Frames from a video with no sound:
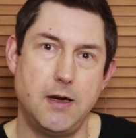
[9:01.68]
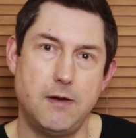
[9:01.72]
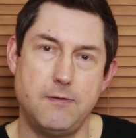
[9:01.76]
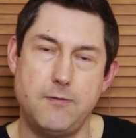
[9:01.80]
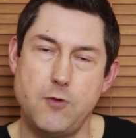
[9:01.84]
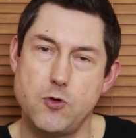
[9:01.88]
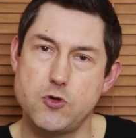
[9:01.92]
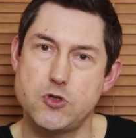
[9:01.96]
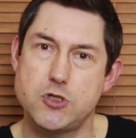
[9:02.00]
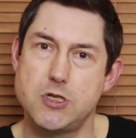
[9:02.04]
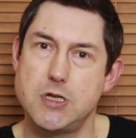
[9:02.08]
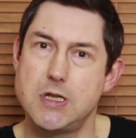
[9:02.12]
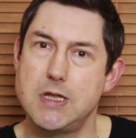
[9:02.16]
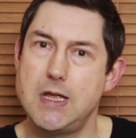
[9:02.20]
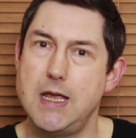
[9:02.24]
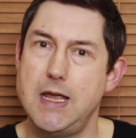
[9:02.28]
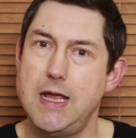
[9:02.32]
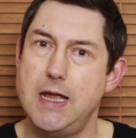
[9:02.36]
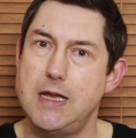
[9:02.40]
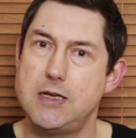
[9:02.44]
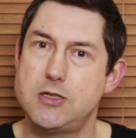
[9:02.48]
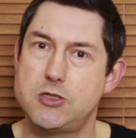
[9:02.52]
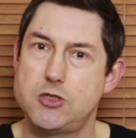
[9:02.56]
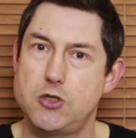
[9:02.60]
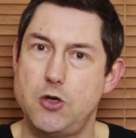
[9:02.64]
unfortunately
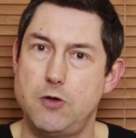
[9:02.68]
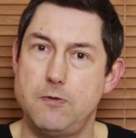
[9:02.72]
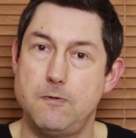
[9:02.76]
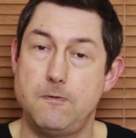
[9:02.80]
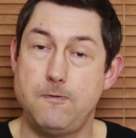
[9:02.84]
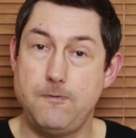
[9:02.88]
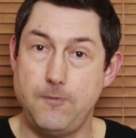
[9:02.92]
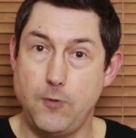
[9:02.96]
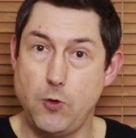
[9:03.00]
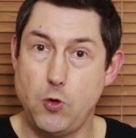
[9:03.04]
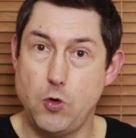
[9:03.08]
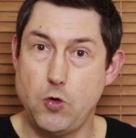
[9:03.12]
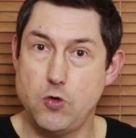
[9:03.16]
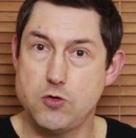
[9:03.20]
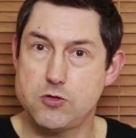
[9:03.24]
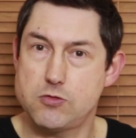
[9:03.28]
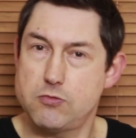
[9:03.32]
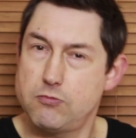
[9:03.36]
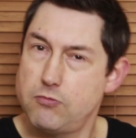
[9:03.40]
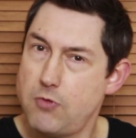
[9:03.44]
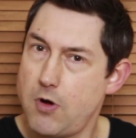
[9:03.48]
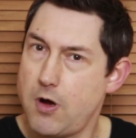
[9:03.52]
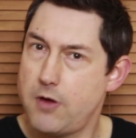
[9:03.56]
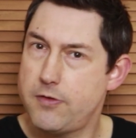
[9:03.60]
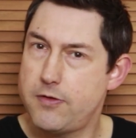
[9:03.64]
hits on 4s
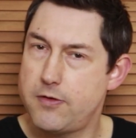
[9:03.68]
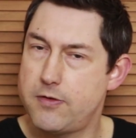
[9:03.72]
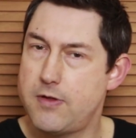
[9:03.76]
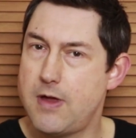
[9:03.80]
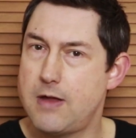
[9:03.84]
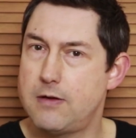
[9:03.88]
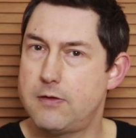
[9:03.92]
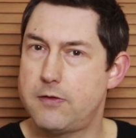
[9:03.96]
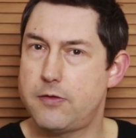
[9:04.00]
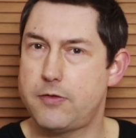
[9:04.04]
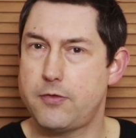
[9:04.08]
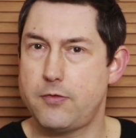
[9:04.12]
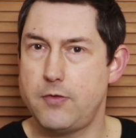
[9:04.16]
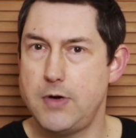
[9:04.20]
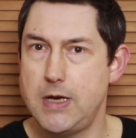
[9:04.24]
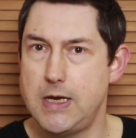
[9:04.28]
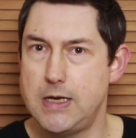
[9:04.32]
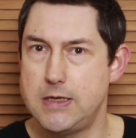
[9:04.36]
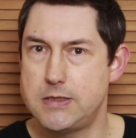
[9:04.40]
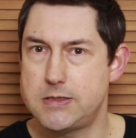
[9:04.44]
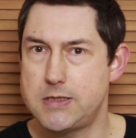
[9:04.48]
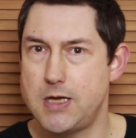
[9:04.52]
rather than 3,